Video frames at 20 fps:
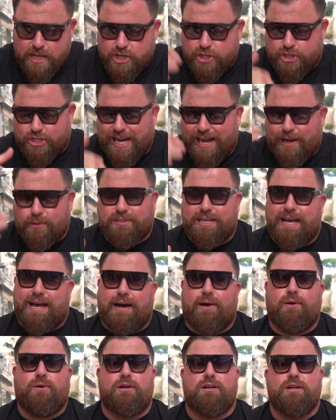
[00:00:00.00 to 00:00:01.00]
Shout
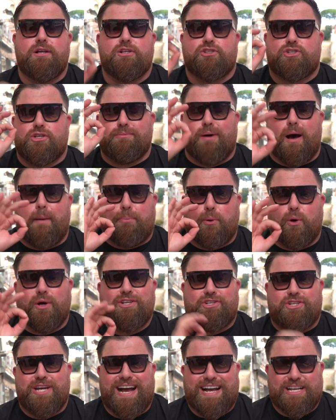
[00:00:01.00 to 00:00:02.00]
out to my boy
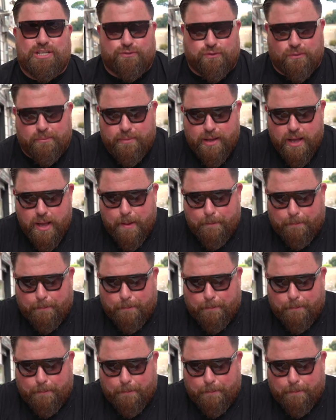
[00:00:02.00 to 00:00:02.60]
Jazz from